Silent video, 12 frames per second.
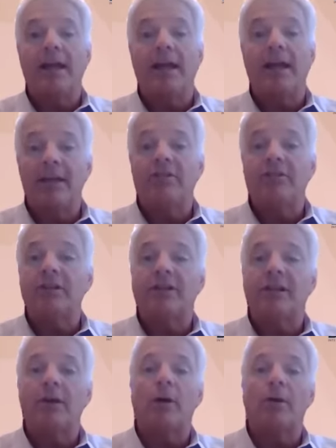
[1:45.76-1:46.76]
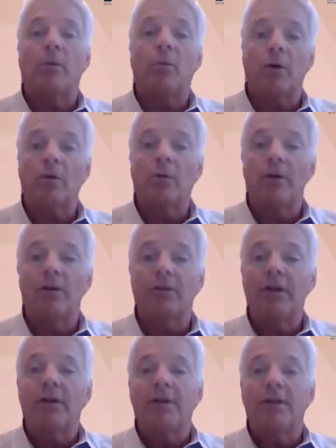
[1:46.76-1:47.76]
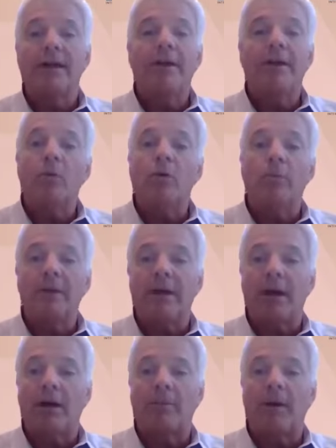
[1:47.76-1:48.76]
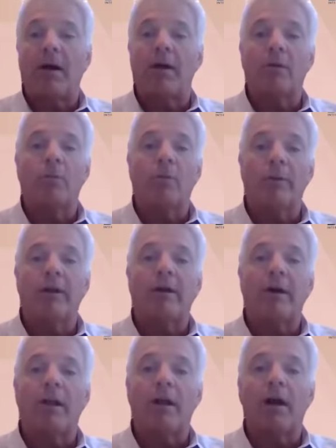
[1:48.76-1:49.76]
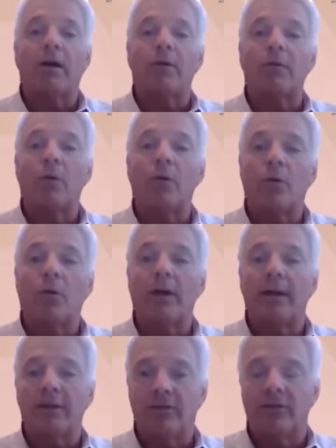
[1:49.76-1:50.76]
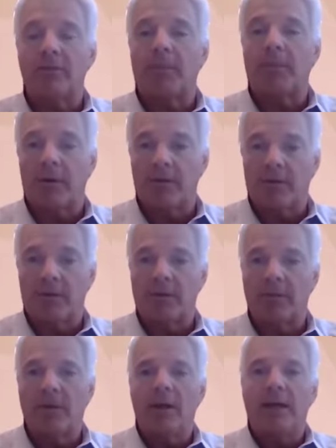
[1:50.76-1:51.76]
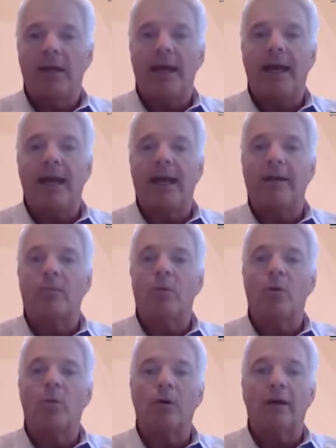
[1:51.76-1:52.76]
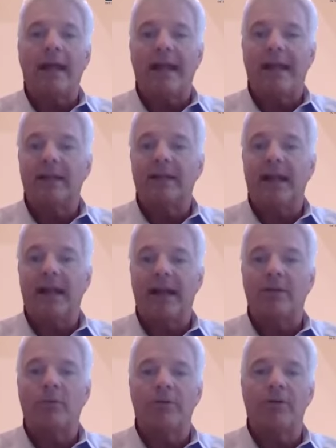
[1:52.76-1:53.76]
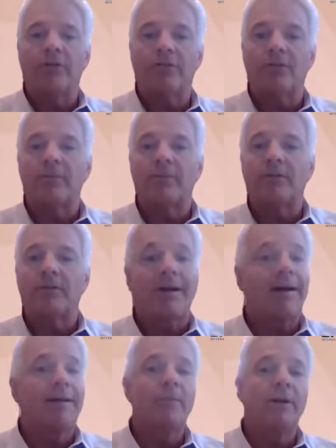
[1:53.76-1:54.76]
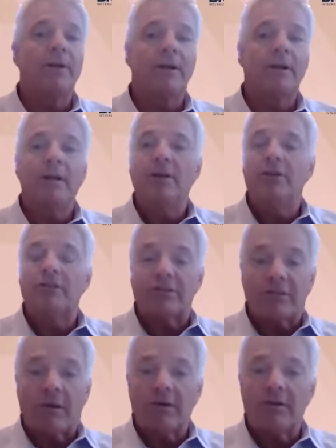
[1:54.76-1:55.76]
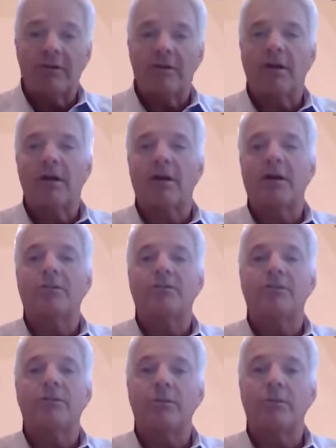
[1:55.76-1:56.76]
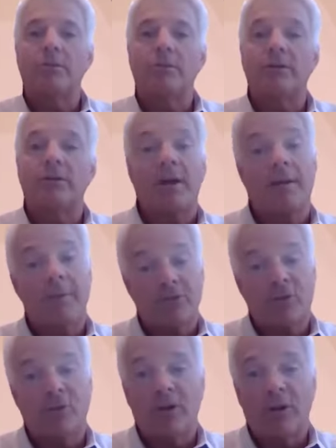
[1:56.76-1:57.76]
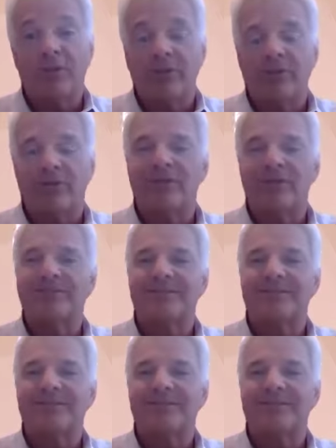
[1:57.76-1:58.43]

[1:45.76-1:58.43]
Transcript: an agent that they want to work with, they will become our, what we call our local agent partner, and will work hand in hand with us from the time we start to the time escrow closes.